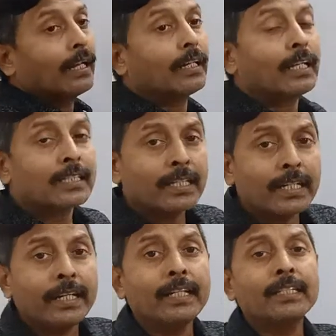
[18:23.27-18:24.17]

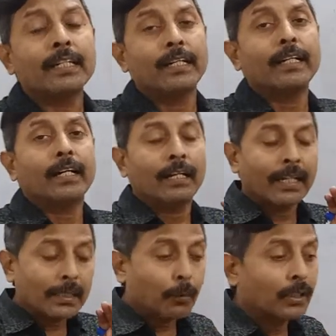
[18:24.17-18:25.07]
Rusting is
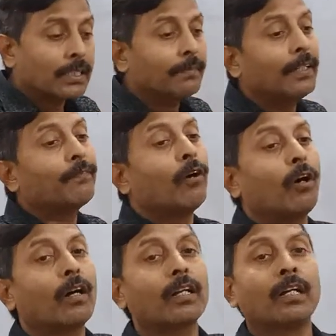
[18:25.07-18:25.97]
responsible
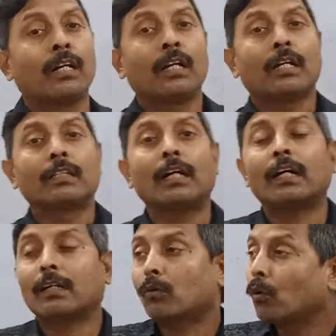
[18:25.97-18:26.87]
for
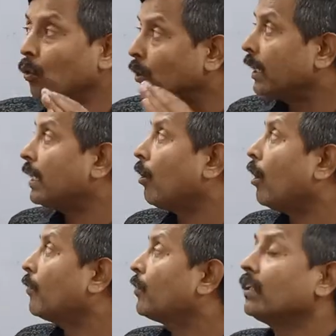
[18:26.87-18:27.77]
the corrosion
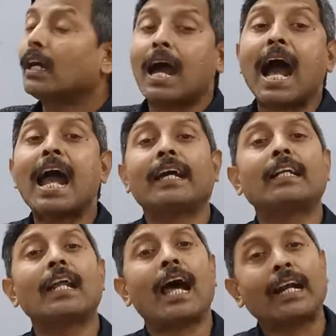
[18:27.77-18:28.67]
of
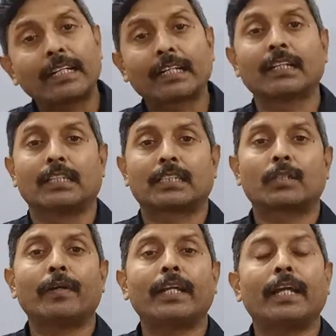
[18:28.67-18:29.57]
iron
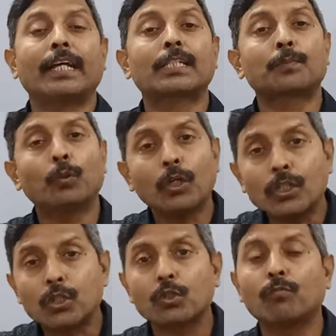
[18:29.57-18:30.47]
particles when
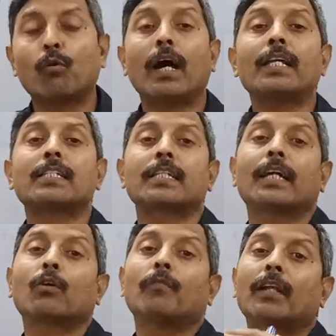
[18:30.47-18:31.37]
exposed to moist
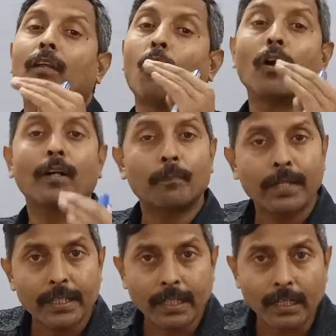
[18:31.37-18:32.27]
air over long
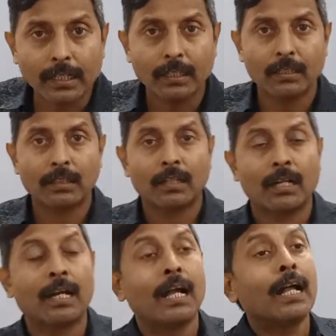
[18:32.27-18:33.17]
period.
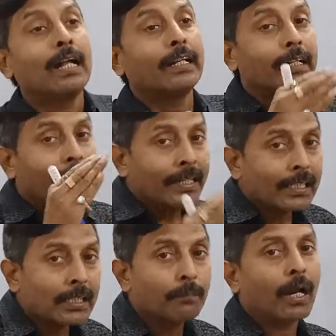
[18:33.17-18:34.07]

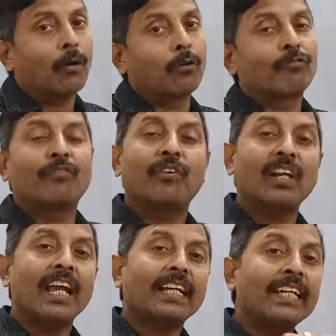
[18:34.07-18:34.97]
Reddish brown
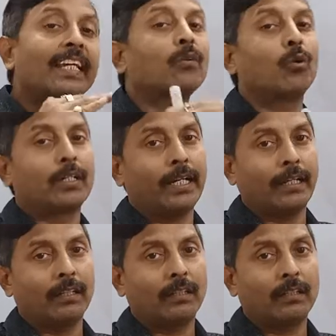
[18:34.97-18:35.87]
flaky
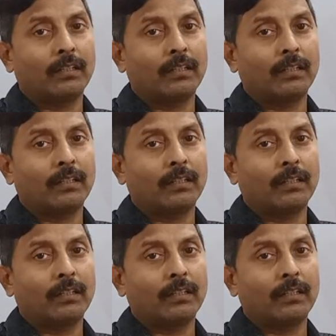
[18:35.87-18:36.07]
coating